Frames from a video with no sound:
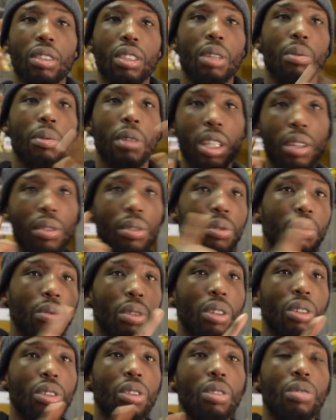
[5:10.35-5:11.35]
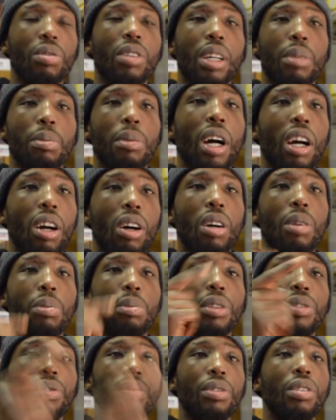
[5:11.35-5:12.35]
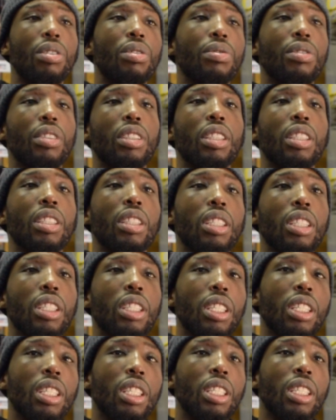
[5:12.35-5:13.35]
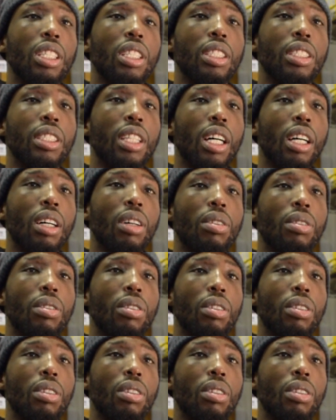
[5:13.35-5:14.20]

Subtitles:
I'm hearing the world go round, but I can't be involved in it. No.